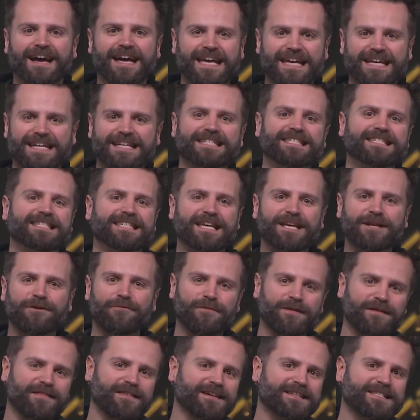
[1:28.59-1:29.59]
in a seat
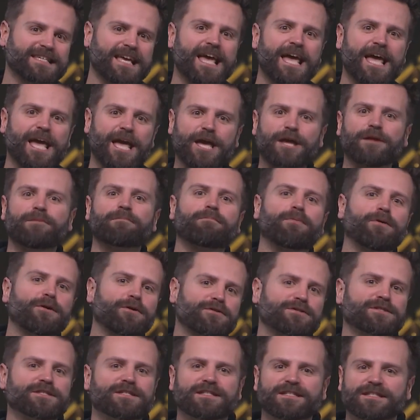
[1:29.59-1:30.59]
with us in
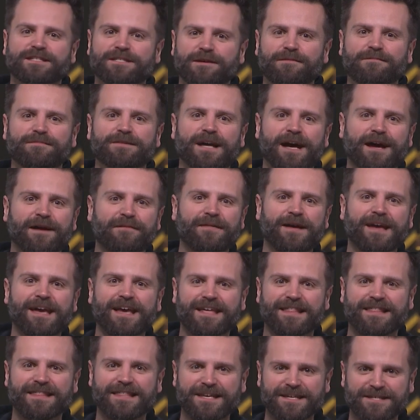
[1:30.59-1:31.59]
person sometime
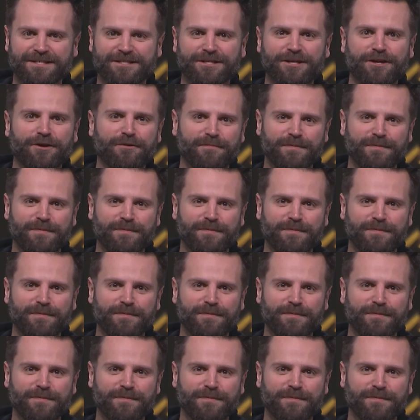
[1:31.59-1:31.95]
this year,